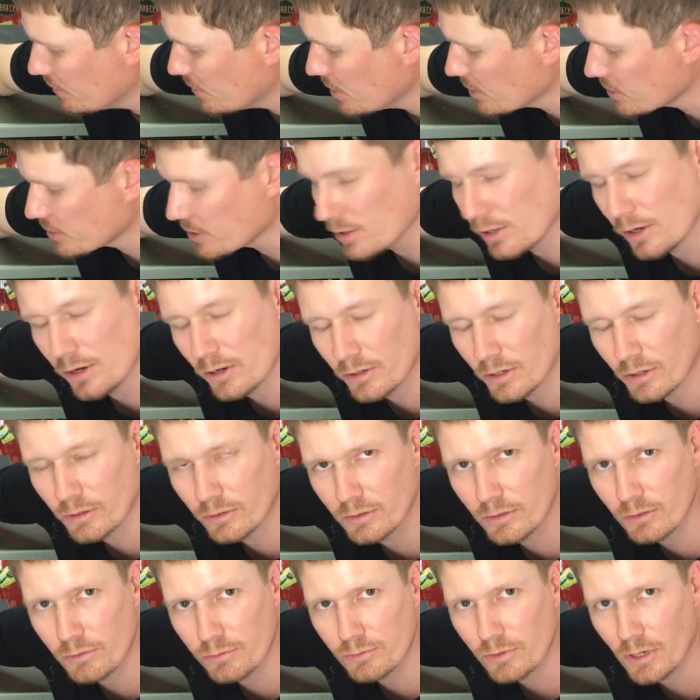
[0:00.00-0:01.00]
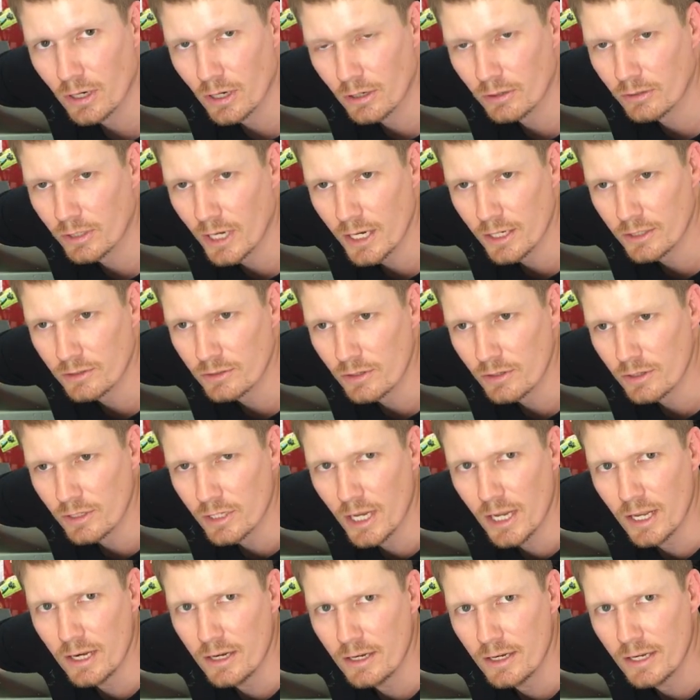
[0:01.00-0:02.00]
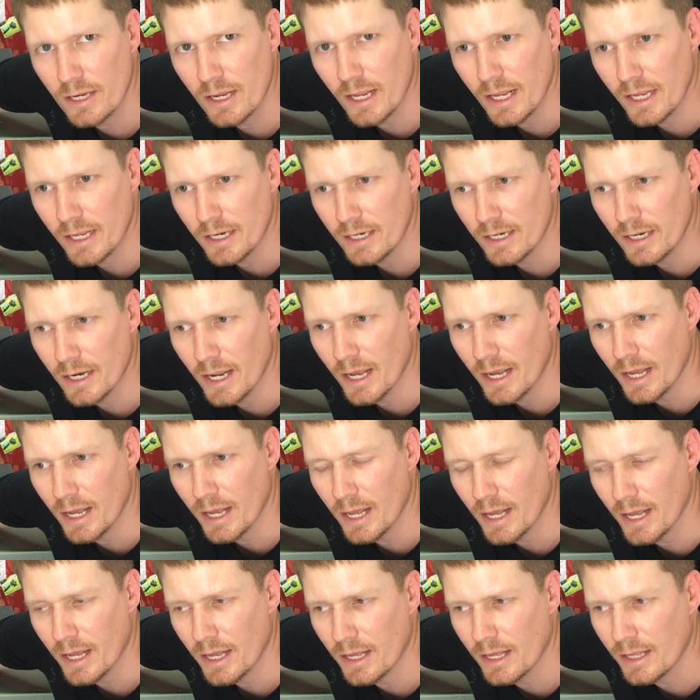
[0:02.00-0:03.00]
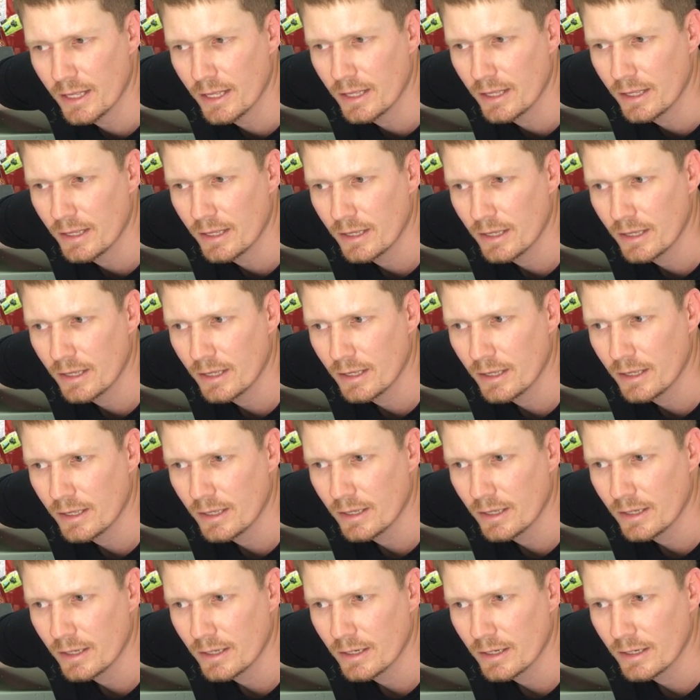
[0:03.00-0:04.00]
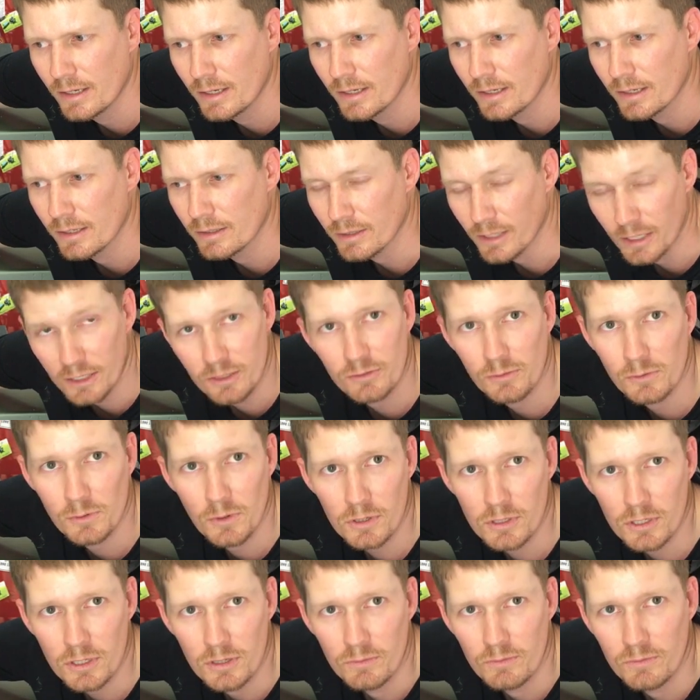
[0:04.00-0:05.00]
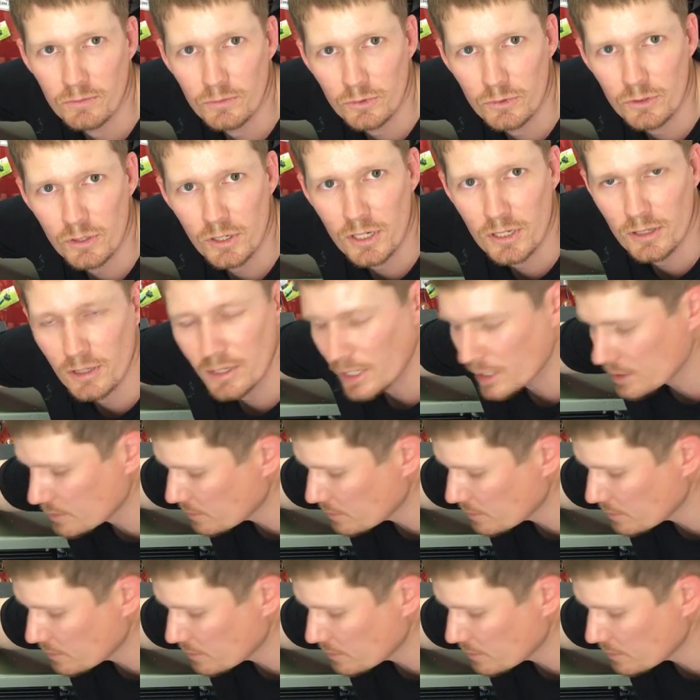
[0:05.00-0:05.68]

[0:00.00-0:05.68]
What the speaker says: watch along, I'll get it to the end, and thanks for watching. We'll see you in the